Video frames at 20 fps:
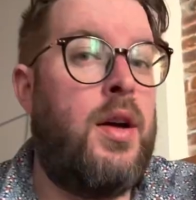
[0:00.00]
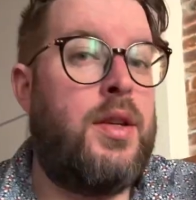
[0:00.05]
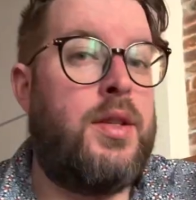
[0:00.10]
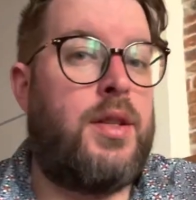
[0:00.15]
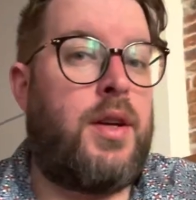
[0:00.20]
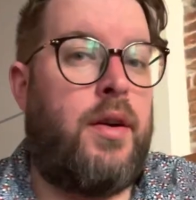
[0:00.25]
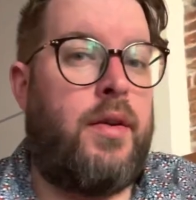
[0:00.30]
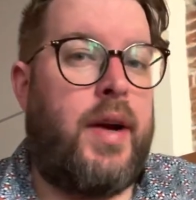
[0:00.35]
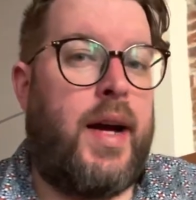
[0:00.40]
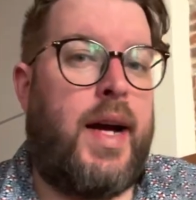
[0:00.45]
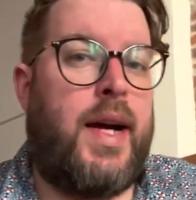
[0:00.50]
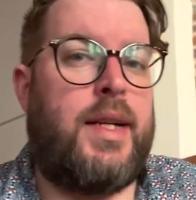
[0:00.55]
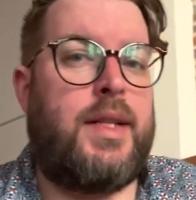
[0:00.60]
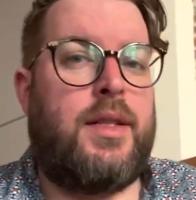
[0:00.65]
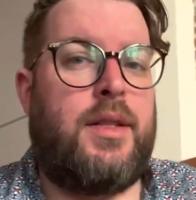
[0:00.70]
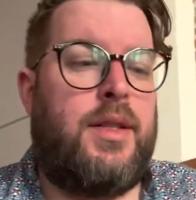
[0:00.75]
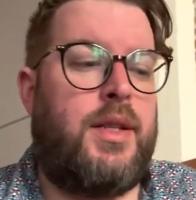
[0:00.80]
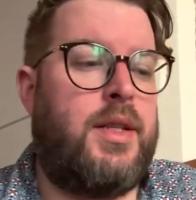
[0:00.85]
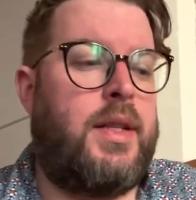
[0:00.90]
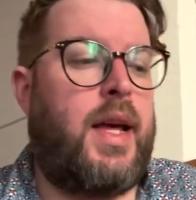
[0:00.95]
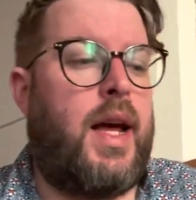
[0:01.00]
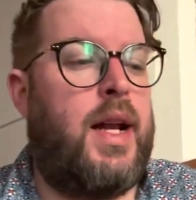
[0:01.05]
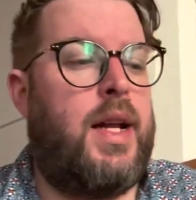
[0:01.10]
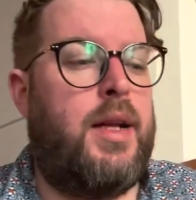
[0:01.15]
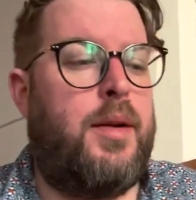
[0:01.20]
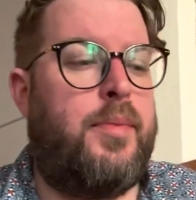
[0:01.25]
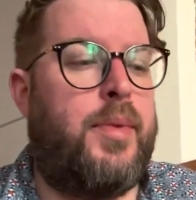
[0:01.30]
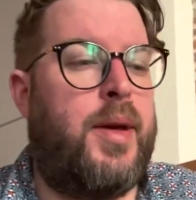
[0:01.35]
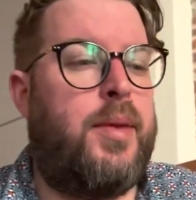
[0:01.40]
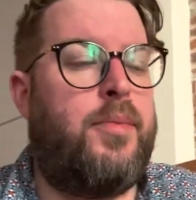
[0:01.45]
Sorry, it has to just get a
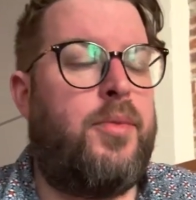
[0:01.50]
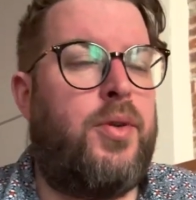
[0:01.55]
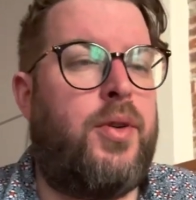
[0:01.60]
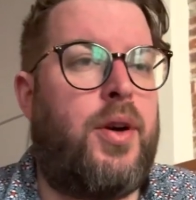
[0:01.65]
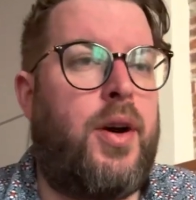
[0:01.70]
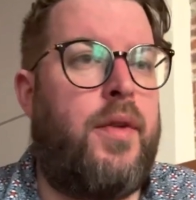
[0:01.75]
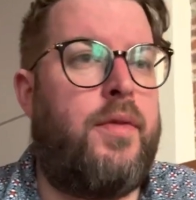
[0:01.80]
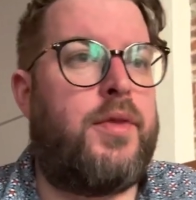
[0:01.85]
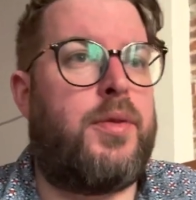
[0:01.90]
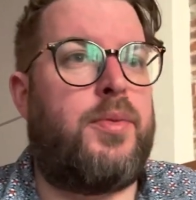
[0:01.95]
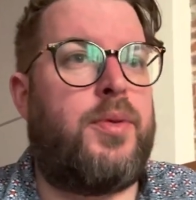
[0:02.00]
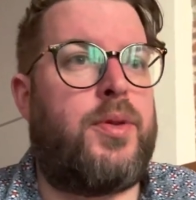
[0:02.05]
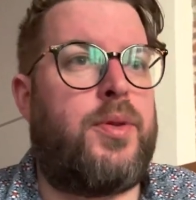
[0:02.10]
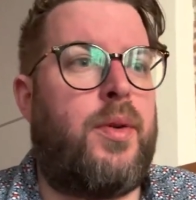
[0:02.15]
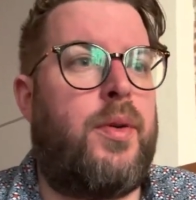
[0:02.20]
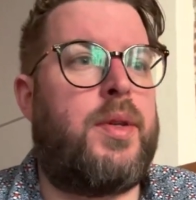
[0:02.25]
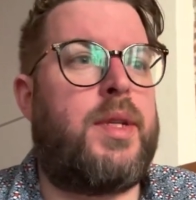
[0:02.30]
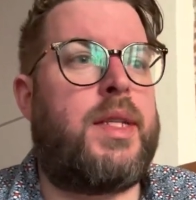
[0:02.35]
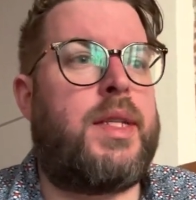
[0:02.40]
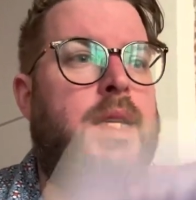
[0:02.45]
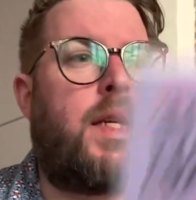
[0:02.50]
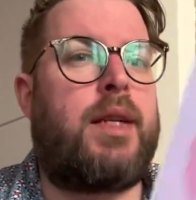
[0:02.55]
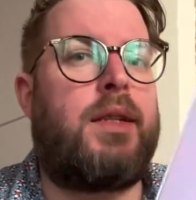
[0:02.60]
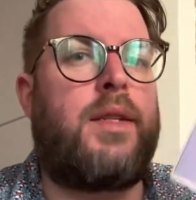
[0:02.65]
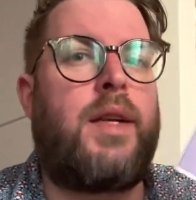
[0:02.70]
little bit more comfortable. So what was I saying?